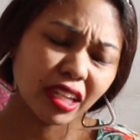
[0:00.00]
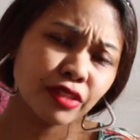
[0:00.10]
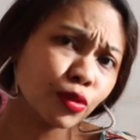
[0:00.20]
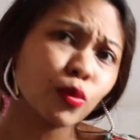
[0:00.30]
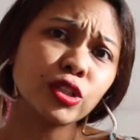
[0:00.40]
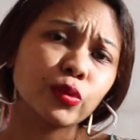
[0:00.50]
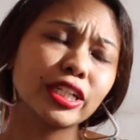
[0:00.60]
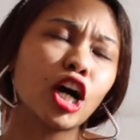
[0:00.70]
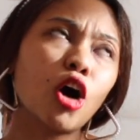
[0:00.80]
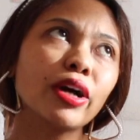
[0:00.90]
if you're
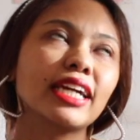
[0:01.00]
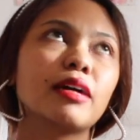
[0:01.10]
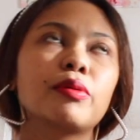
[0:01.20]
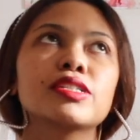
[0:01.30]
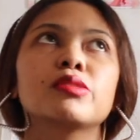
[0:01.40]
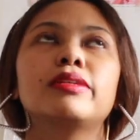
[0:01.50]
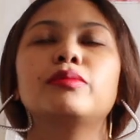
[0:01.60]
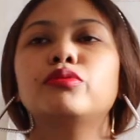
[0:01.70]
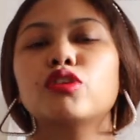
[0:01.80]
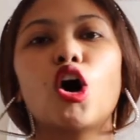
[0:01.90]
wondering how can I possibly
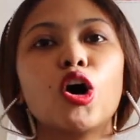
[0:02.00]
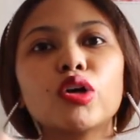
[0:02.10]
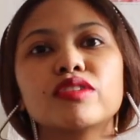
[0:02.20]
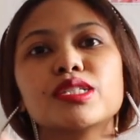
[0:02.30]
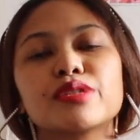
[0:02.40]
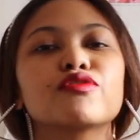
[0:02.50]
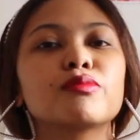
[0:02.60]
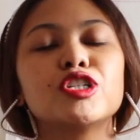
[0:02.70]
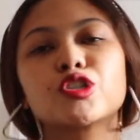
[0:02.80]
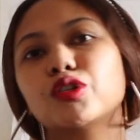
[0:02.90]
put all of this
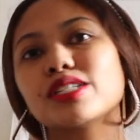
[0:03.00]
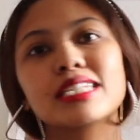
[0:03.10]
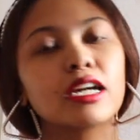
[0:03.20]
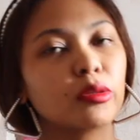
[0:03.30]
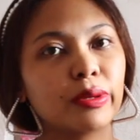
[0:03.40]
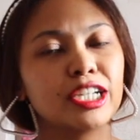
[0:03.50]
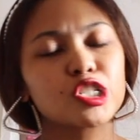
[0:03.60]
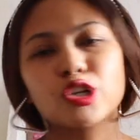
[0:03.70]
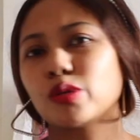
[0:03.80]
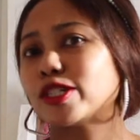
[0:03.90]
information on a single page,
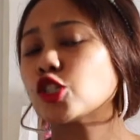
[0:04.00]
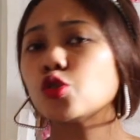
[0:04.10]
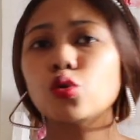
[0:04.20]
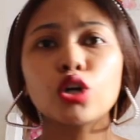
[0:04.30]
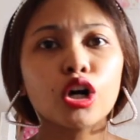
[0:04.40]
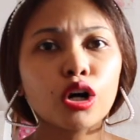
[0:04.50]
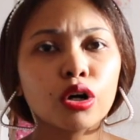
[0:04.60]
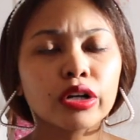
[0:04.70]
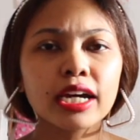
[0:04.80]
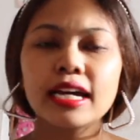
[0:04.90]
it's gonna be too
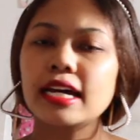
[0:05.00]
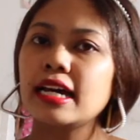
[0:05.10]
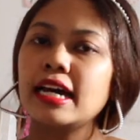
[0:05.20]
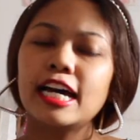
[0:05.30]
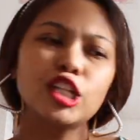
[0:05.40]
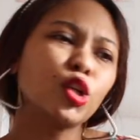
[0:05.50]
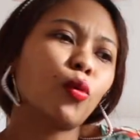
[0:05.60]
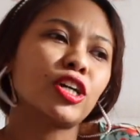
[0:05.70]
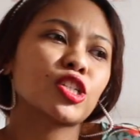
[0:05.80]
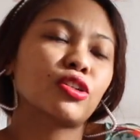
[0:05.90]
long. No
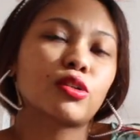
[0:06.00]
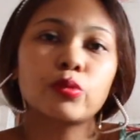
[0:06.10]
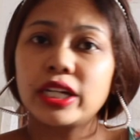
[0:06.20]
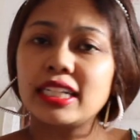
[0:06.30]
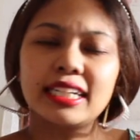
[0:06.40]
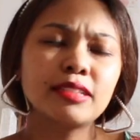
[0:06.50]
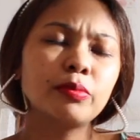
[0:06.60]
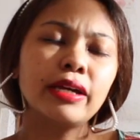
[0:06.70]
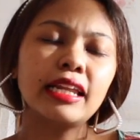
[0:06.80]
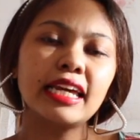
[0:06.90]
one's gonna read it.
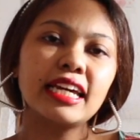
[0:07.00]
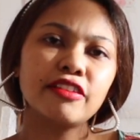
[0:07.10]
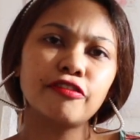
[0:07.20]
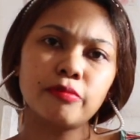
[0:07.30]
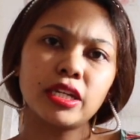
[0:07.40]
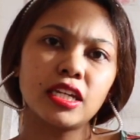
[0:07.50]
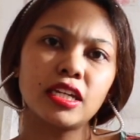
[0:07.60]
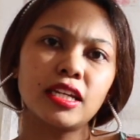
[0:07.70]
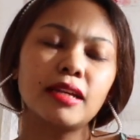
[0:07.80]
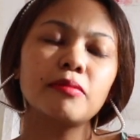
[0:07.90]
Believe
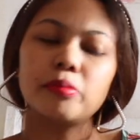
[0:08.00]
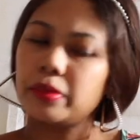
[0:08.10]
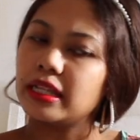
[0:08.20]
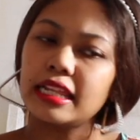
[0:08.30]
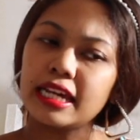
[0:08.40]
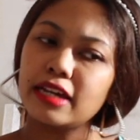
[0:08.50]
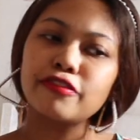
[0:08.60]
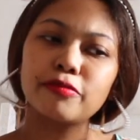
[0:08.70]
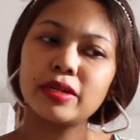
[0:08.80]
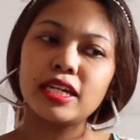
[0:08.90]
me.
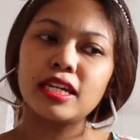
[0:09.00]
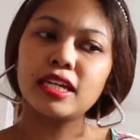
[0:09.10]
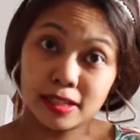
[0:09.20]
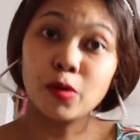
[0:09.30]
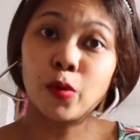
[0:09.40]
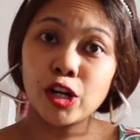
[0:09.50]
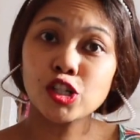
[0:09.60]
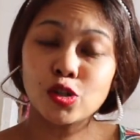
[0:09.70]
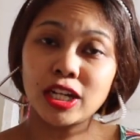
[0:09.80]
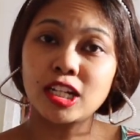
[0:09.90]
We're
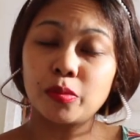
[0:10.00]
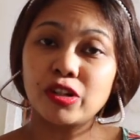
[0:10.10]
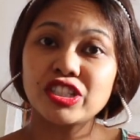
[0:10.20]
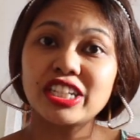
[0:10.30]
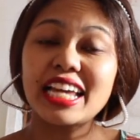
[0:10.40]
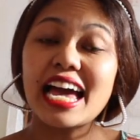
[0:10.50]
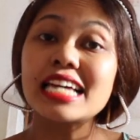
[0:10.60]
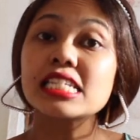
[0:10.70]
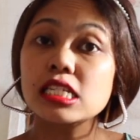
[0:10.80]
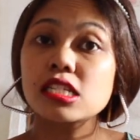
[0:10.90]
talking about an
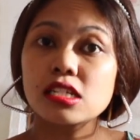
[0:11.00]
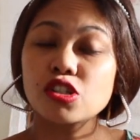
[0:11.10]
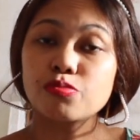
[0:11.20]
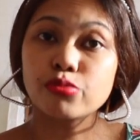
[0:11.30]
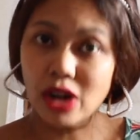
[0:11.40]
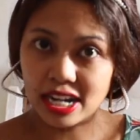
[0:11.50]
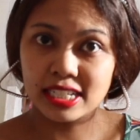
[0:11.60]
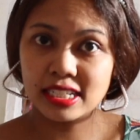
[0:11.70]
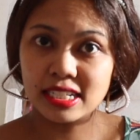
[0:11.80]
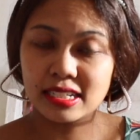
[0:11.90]
hesitant
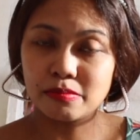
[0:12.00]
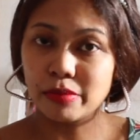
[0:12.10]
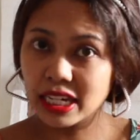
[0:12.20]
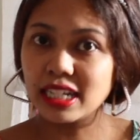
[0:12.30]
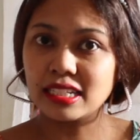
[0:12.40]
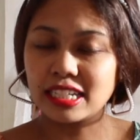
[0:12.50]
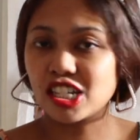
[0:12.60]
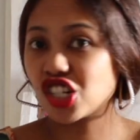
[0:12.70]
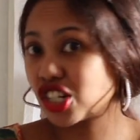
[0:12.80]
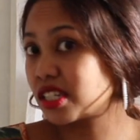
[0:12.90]
bride, meaning
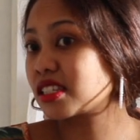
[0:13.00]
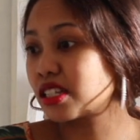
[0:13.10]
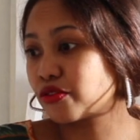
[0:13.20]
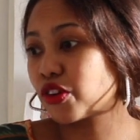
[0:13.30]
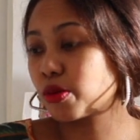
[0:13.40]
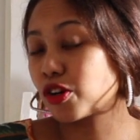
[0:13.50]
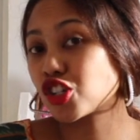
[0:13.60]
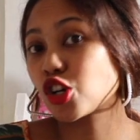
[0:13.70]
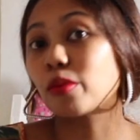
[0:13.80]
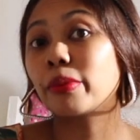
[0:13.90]
that she's still very
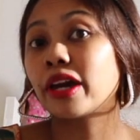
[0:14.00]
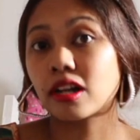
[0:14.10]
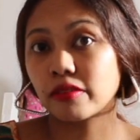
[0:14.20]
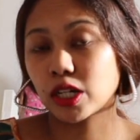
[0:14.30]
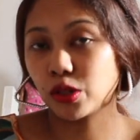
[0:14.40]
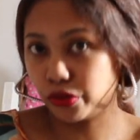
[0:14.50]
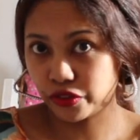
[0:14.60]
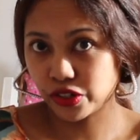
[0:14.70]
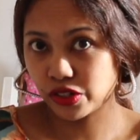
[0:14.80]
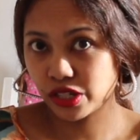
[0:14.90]
much comparing
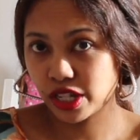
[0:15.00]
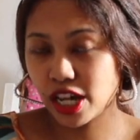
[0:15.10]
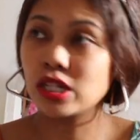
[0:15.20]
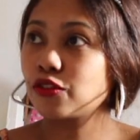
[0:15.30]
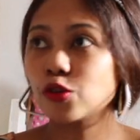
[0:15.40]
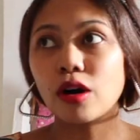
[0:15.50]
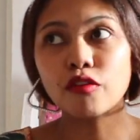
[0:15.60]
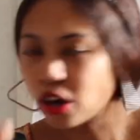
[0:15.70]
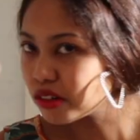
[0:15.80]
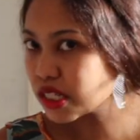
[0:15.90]
offers. So if you
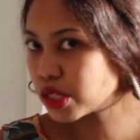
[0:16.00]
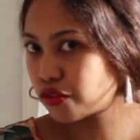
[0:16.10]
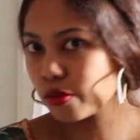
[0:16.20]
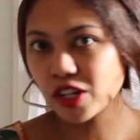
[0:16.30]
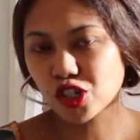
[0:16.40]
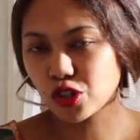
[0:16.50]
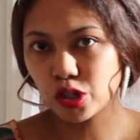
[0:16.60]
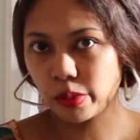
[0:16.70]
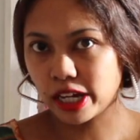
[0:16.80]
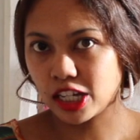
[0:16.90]
have all of this information on
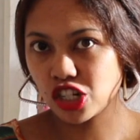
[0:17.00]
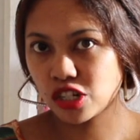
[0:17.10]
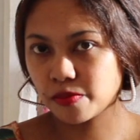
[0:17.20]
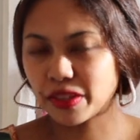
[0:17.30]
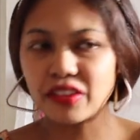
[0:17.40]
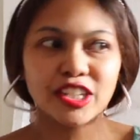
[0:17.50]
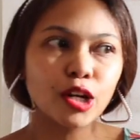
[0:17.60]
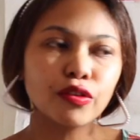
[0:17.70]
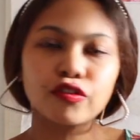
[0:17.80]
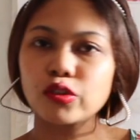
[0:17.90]
a page and the
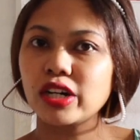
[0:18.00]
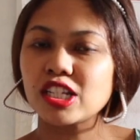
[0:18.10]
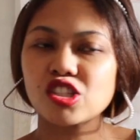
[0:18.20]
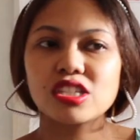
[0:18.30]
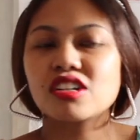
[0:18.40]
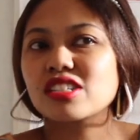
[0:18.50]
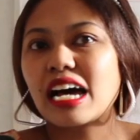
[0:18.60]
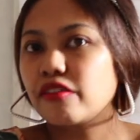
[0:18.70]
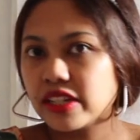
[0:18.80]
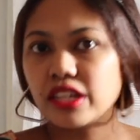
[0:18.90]
other florist doesn't
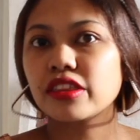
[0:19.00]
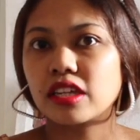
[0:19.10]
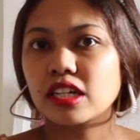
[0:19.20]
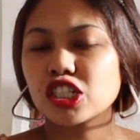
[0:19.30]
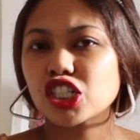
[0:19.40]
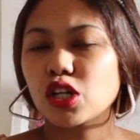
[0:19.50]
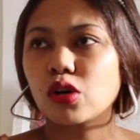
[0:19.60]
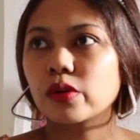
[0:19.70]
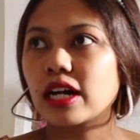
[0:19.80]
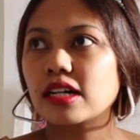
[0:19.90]
have anything, she
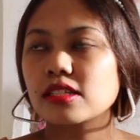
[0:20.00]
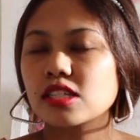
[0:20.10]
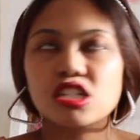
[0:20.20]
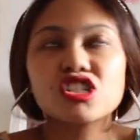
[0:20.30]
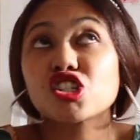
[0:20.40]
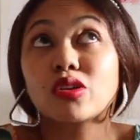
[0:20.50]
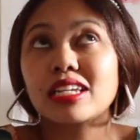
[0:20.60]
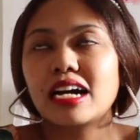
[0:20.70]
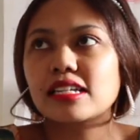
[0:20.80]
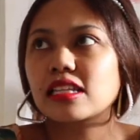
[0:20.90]

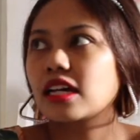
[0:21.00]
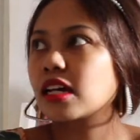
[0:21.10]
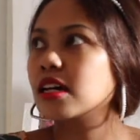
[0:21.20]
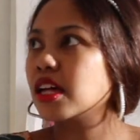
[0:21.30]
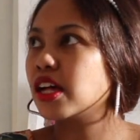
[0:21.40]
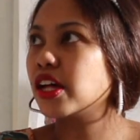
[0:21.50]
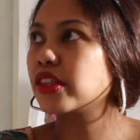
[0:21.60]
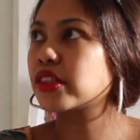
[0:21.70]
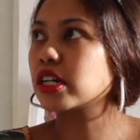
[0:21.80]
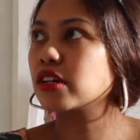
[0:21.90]
only has like
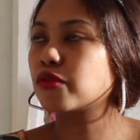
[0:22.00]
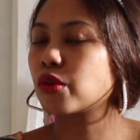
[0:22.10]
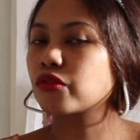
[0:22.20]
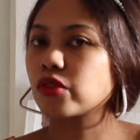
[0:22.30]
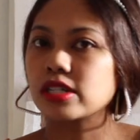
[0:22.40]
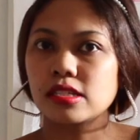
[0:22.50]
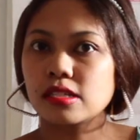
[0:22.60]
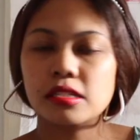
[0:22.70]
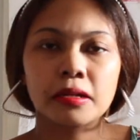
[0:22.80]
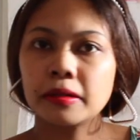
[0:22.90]
3-4
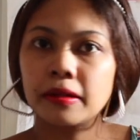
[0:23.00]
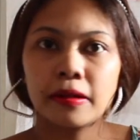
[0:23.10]
phrases,